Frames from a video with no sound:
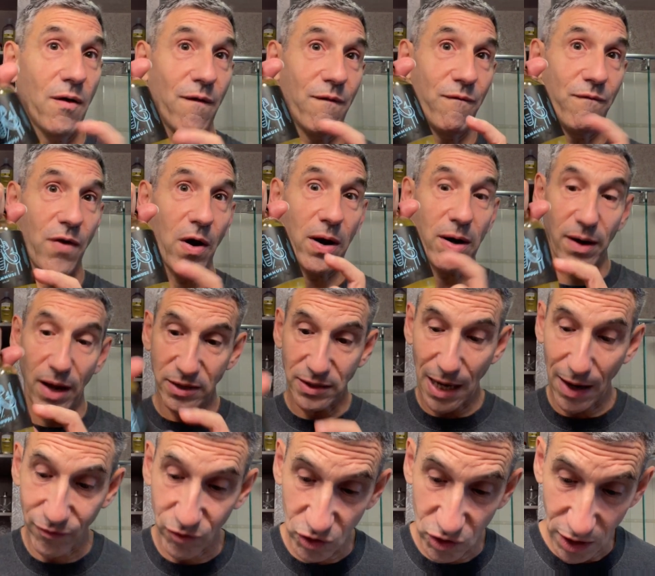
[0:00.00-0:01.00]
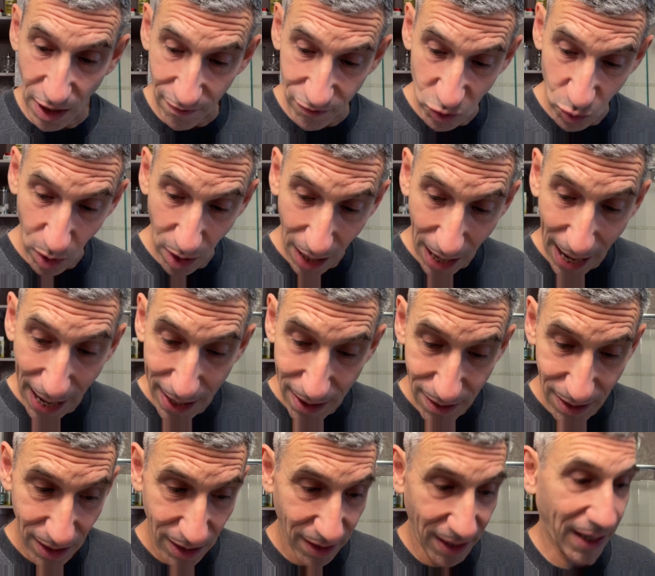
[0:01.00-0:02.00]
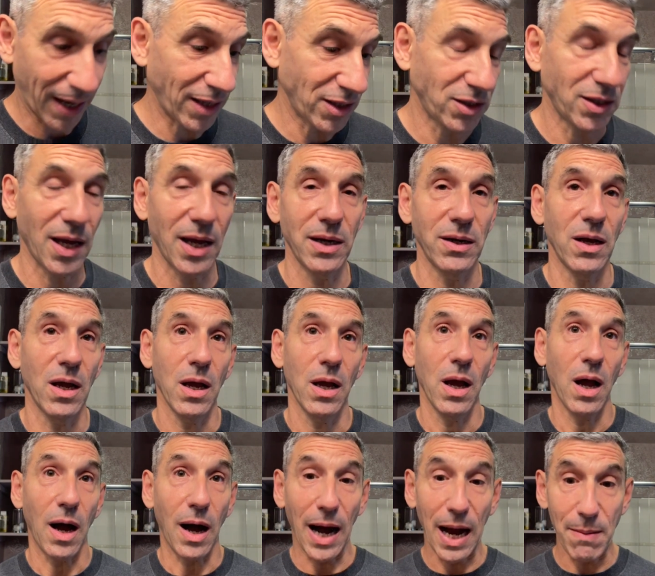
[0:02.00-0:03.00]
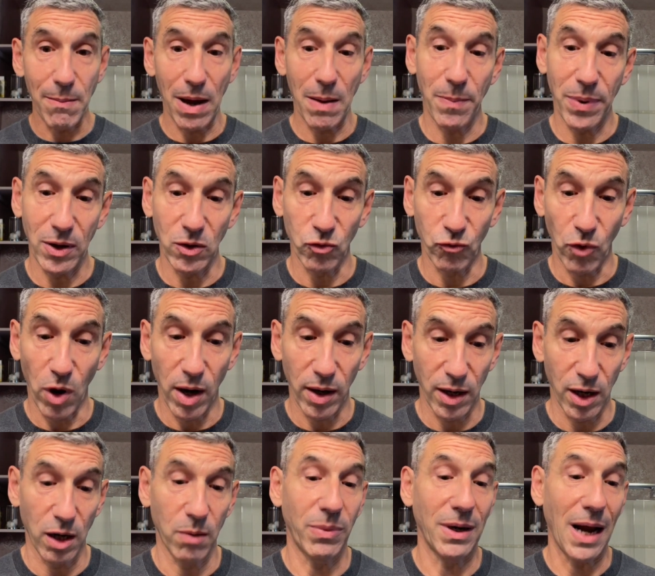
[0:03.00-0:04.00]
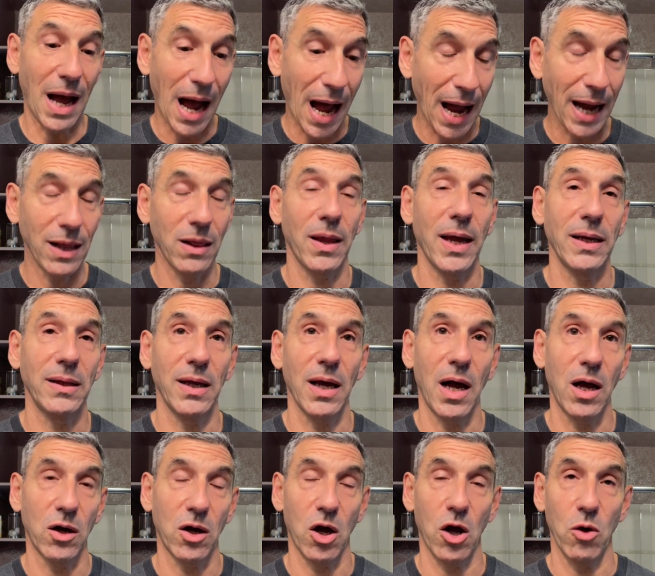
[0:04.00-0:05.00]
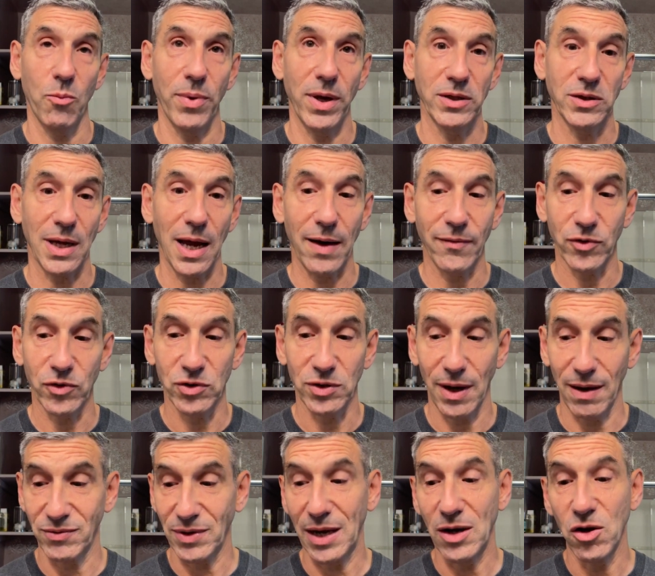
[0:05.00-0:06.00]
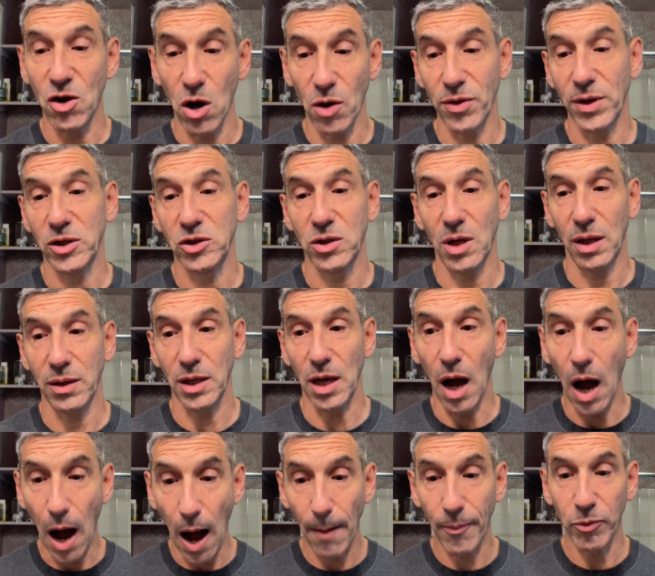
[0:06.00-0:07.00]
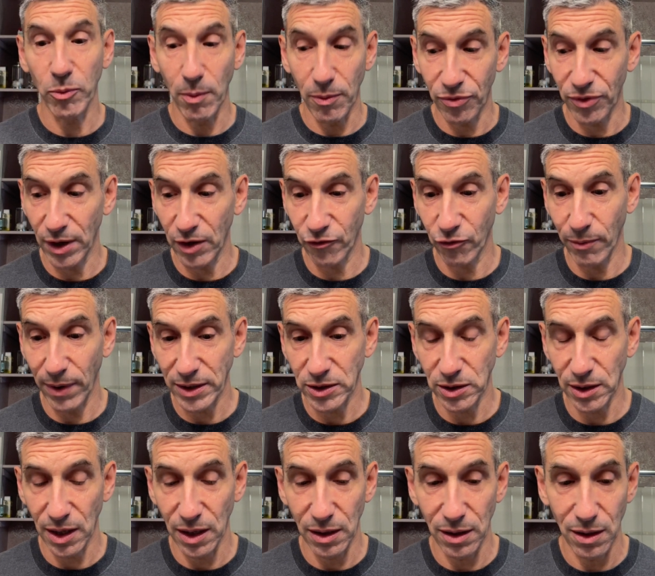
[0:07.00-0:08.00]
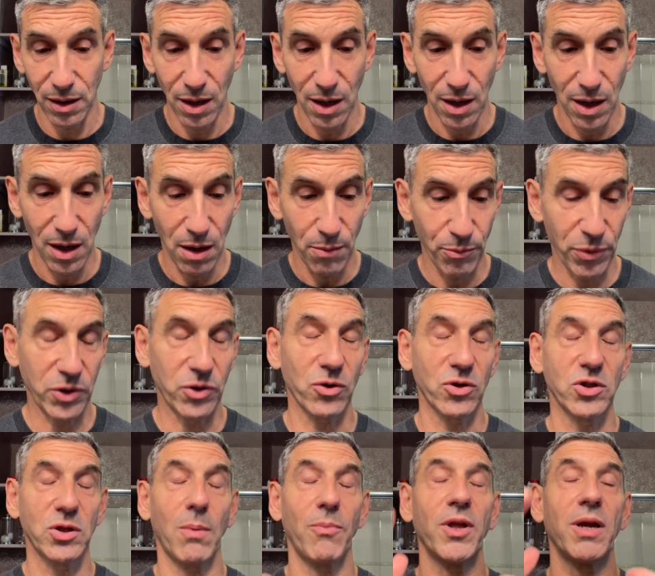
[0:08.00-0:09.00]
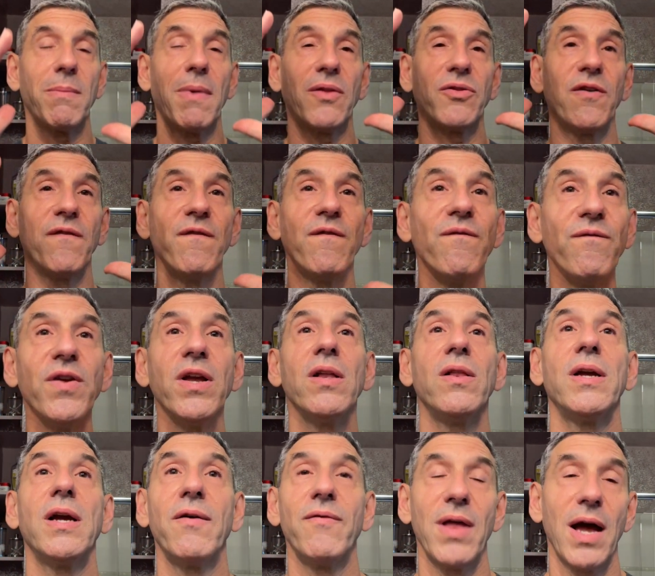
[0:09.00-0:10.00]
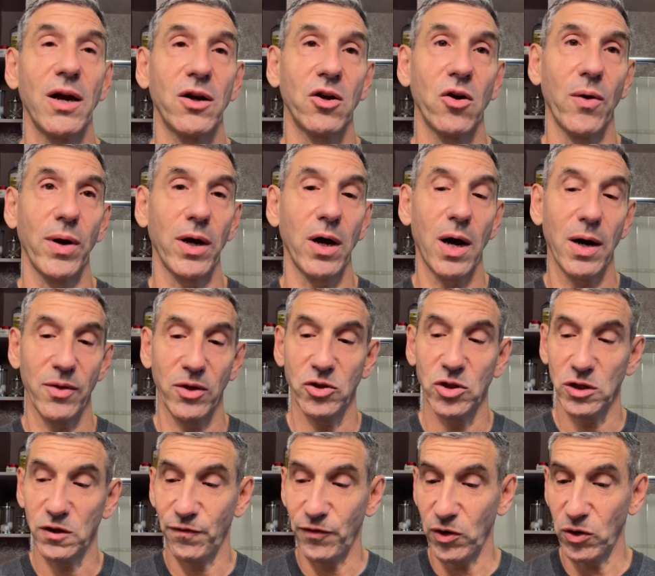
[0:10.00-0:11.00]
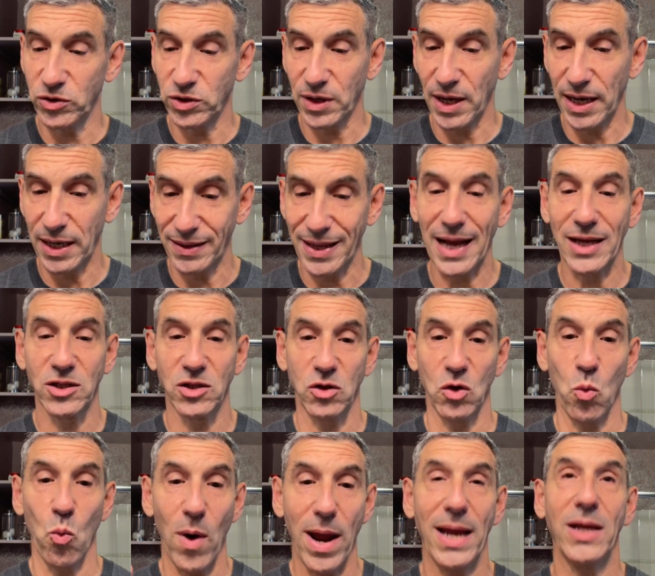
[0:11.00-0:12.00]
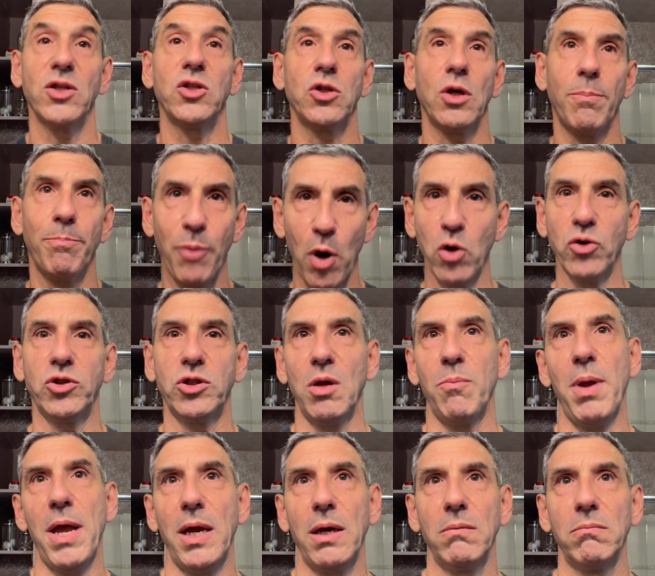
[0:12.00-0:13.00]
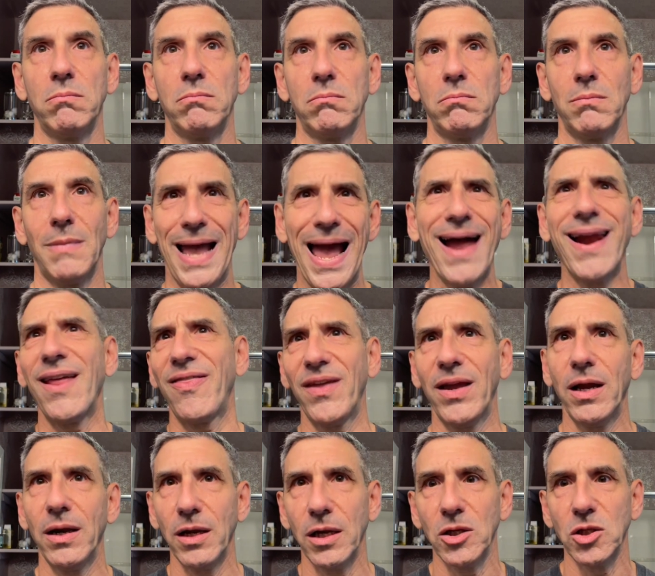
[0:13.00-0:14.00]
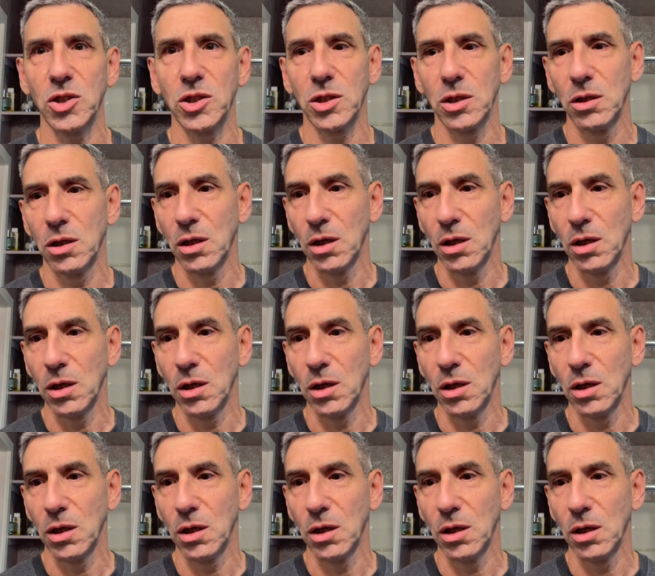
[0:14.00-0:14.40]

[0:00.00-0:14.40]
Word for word: Very nice aftershave as well. I, like I said, I might be in the wrong here, but I like the alcohol-based aftershaves. I know that it's not the optimum thing for my skin, but there's something about the feeling of that going on that just feels like that's the way it's supposed to be. And I think it is.